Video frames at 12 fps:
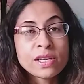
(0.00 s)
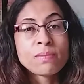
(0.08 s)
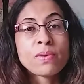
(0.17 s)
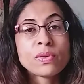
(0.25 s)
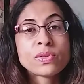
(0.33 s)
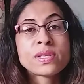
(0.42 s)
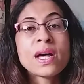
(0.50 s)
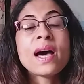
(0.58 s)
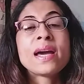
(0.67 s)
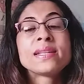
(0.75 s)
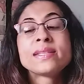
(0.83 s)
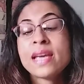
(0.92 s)
on both
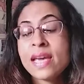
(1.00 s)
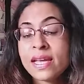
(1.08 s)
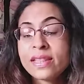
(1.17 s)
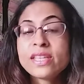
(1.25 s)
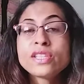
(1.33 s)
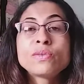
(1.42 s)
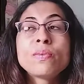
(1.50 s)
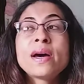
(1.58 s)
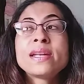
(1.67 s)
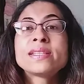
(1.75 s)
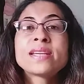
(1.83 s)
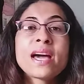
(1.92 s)
sides. This
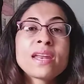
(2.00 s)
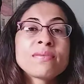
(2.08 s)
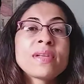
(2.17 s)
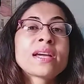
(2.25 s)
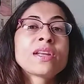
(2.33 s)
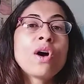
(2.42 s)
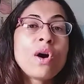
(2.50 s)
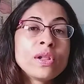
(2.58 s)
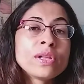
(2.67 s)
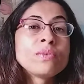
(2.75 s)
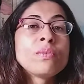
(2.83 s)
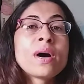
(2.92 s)
one is kind of like an
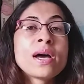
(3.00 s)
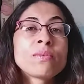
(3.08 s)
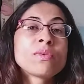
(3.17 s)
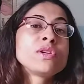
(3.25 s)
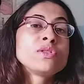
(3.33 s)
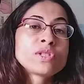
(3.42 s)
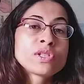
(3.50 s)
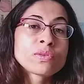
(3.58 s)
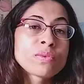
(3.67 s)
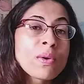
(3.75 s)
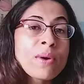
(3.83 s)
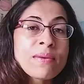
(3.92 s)
all-in-one where you just
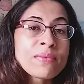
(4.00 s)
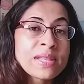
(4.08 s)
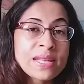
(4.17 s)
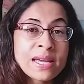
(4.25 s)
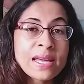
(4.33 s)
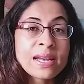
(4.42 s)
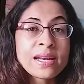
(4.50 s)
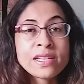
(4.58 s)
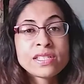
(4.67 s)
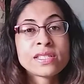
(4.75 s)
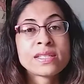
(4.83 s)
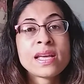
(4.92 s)
throw everything in and
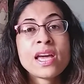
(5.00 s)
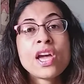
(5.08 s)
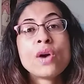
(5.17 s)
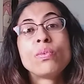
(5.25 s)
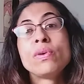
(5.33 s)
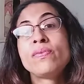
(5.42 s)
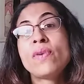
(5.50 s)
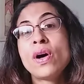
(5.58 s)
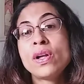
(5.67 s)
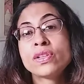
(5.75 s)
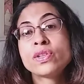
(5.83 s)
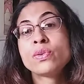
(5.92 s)
it just will
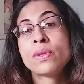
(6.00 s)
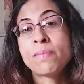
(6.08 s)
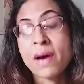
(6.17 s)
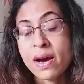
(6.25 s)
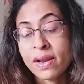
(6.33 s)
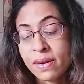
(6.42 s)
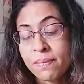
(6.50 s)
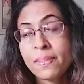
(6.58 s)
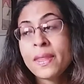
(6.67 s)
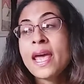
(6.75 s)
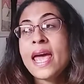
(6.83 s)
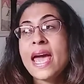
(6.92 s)
fall to the bottom.
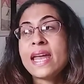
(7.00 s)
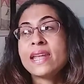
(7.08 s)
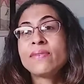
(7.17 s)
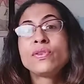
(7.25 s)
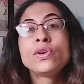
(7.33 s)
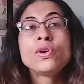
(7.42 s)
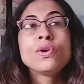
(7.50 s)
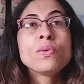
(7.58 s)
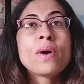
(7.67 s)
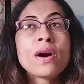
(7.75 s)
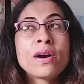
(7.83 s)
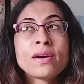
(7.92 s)
And if you
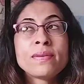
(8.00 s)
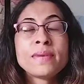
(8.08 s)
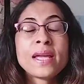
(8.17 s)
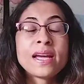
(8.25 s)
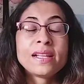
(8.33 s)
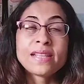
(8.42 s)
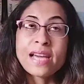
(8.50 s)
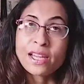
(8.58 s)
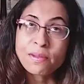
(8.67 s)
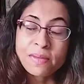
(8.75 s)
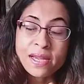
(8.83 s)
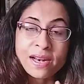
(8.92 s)
are
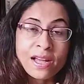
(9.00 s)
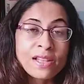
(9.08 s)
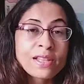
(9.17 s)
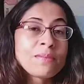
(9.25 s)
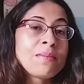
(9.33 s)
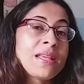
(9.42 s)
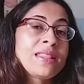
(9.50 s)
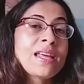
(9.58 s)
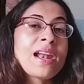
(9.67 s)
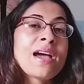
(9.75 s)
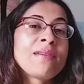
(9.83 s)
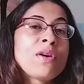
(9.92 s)
like me, and I'll admit
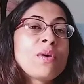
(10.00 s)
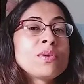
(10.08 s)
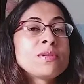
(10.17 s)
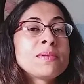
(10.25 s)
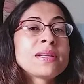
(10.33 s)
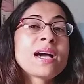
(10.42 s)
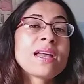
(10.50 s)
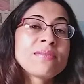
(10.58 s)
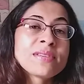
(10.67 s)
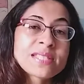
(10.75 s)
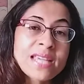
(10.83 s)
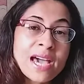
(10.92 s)
that I've always been kind
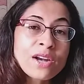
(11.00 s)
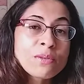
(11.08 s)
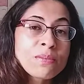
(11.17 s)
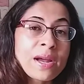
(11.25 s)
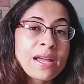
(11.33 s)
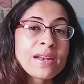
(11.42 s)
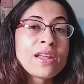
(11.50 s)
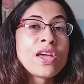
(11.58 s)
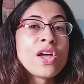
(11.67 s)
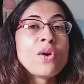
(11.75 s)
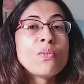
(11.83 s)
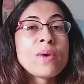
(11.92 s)
of a scatterbrain
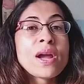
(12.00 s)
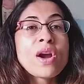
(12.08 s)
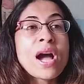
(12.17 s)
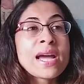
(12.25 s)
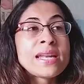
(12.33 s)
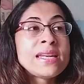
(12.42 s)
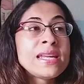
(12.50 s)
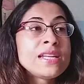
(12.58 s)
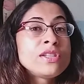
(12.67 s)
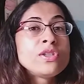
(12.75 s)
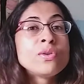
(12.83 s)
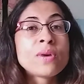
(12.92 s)
where I
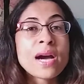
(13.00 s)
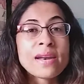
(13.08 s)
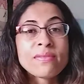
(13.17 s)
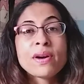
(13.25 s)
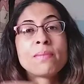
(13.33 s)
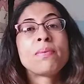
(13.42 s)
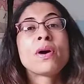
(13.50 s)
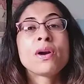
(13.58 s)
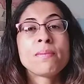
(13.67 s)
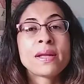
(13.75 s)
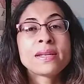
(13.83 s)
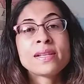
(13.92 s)
need to kind of
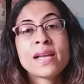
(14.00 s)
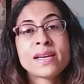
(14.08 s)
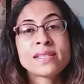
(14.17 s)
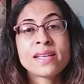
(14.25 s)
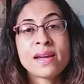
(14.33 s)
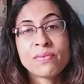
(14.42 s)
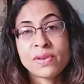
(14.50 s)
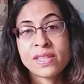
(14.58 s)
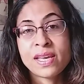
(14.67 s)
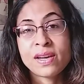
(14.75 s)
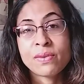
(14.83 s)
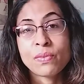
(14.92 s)
compartmentalize
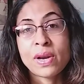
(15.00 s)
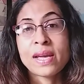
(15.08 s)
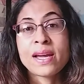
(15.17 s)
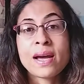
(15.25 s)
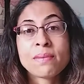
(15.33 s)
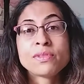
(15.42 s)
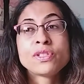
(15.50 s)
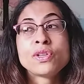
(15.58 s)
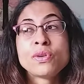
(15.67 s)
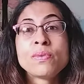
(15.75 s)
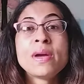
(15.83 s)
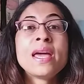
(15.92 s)
everything when it comes
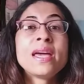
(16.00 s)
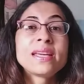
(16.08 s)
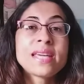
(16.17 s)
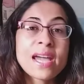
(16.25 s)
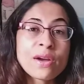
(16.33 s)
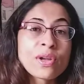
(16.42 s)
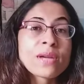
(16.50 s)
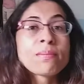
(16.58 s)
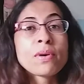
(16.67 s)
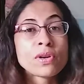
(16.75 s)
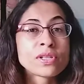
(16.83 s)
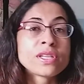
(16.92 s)
to carrying
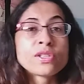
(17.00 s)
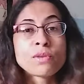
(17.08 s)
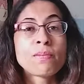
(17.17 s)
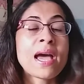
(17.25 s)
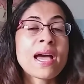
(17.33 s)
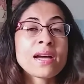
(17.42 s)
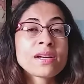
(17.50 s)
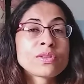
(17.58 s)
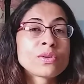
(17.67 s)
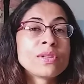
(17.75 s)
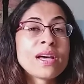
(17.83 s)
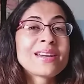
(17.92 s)
purses or bags
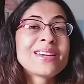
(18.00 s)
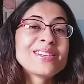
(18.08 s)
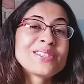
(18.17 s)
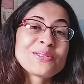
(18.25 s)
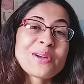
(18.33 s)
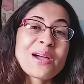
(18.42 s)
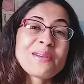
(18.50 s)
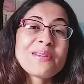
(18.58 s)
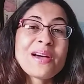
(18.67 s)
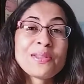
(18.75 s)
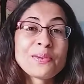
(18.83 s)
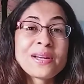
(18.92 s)
or luggage around.
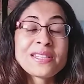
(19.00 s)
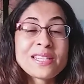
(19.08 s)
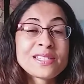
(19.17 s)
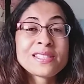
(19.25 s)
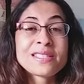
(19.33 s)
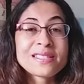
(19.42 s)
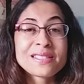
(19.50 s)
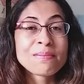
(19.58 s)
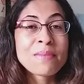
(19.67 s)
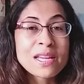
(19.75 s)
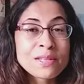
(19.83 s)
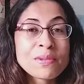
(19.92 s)
Otherwise, it just
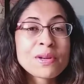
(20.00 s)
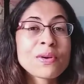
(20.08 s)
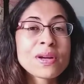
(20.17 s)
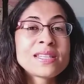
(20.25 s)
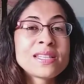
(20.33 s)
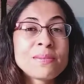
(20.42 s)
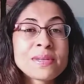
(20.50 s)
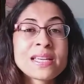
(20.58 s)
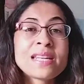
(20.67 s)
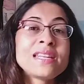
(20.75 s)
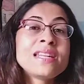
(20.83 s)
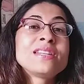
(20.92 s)
makes me crazy because
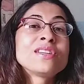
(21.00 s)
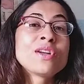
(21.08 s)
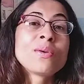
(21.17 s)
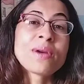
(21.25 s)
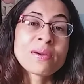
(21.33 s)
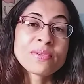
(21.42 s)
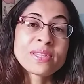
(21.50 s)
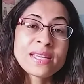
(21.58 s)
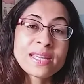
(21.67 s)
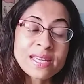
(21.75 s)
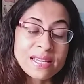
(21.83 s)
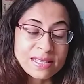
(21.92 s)
I need to know where
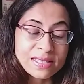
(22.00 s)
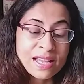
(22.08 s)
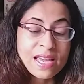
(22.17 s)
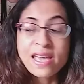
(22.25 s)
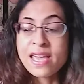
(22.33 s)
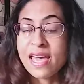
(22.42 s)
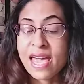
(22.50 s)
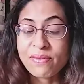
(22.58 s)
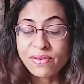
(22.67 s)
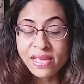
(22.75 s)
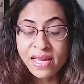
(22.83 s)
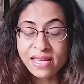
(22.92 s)
everything is.
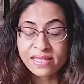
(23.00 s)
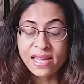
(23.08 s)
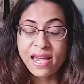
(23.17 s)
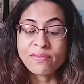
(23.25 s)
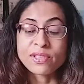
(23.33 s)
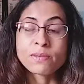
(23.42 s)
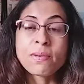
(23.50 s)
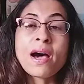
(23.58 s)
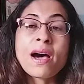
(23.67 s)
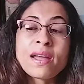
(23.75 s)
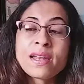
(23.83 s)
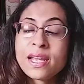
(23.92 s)
Everything has to have a
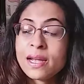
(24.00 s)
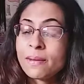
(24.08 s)
spot.